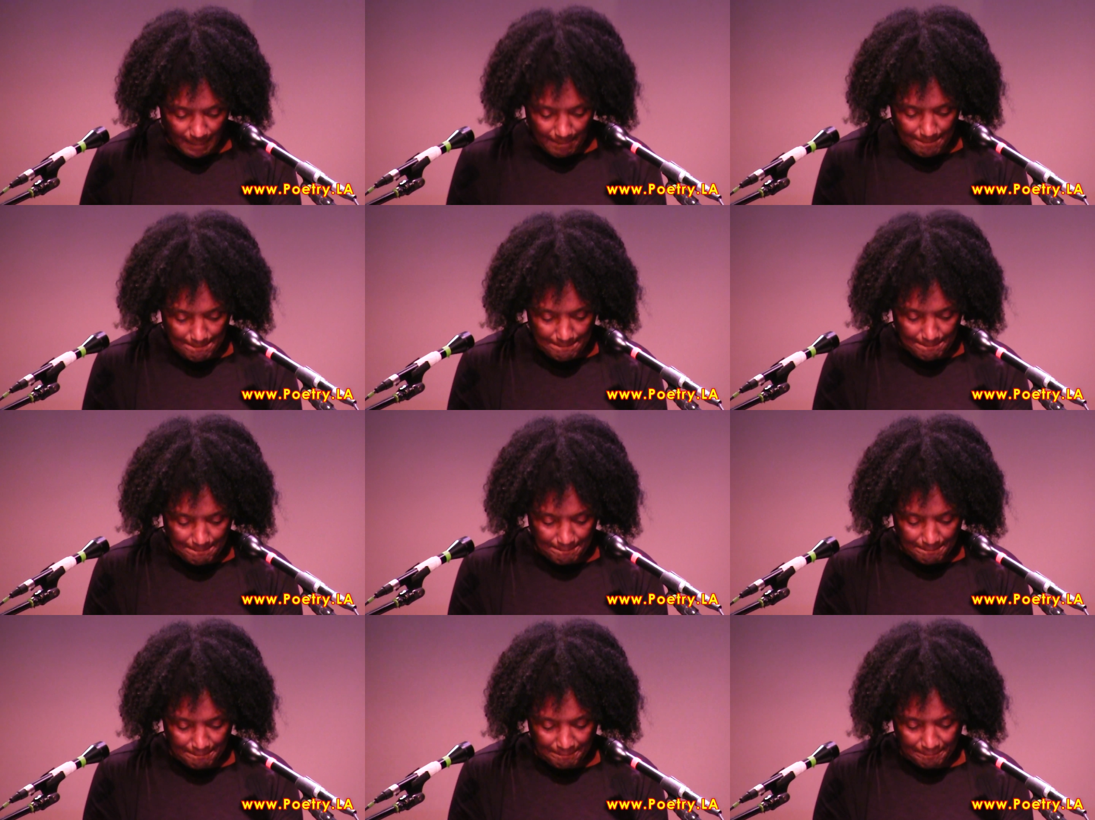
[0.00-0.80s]

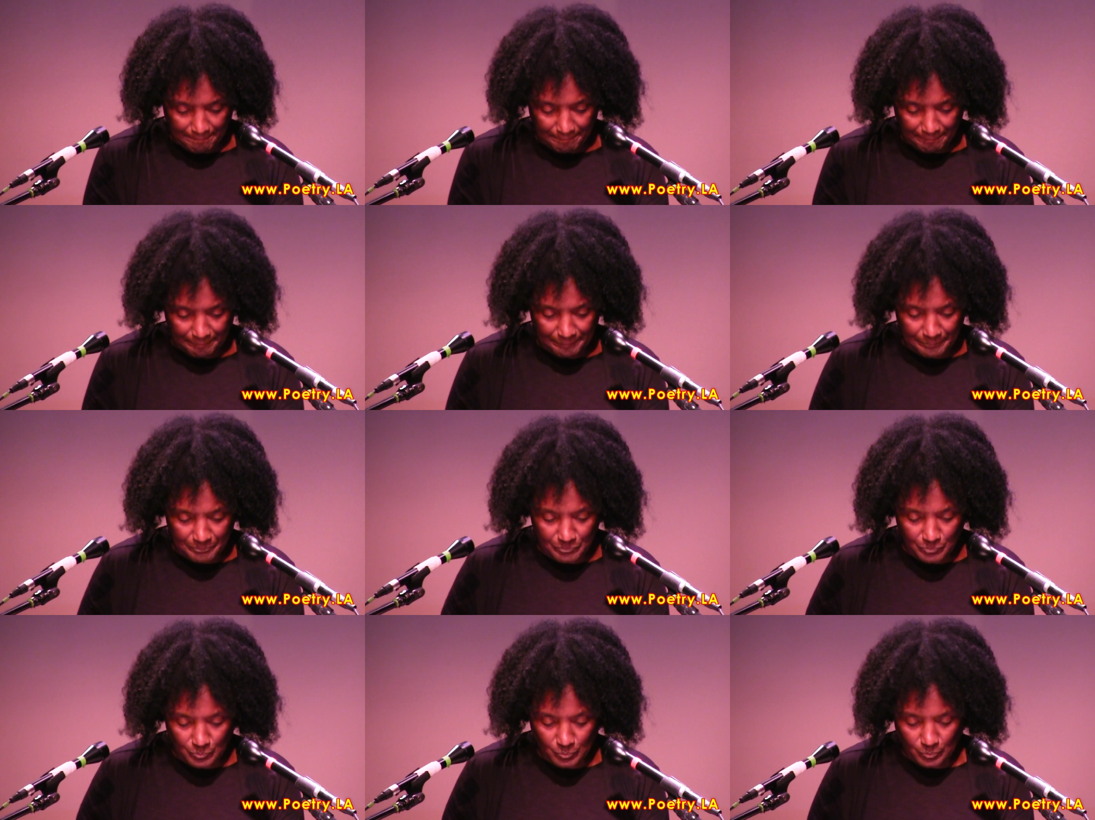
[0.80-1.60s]

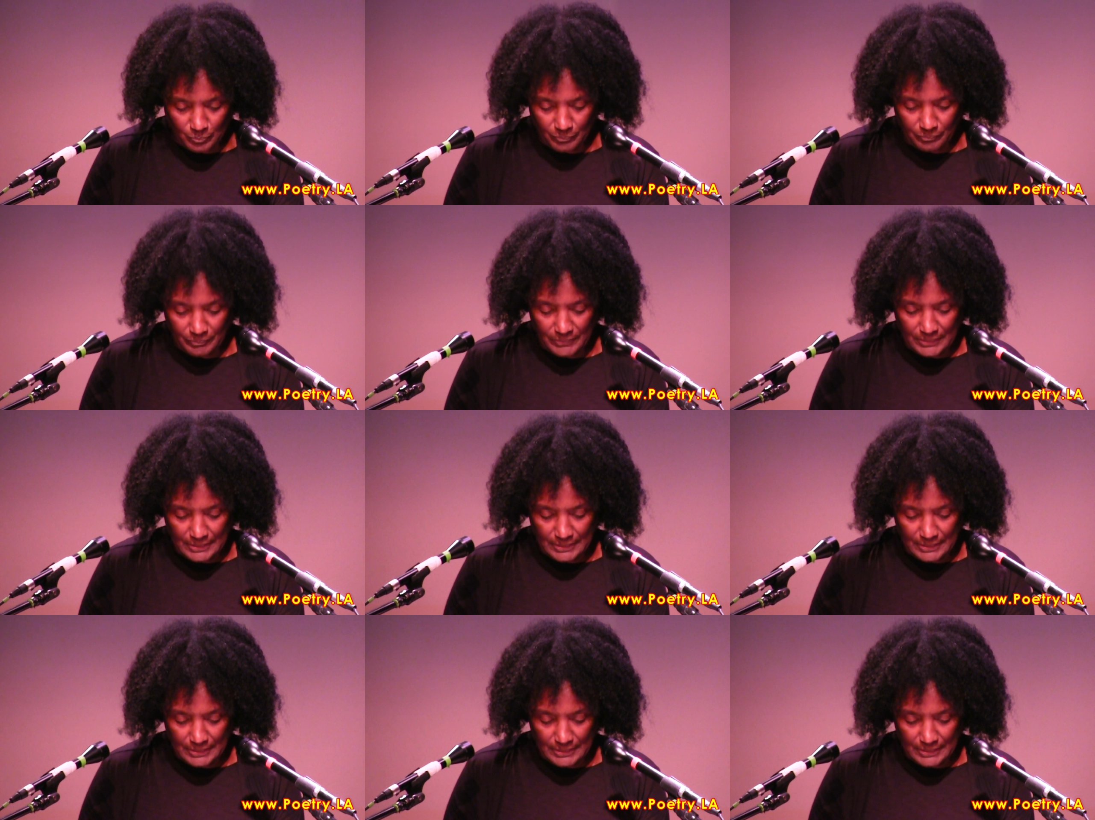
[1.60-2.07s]
Nothing is said.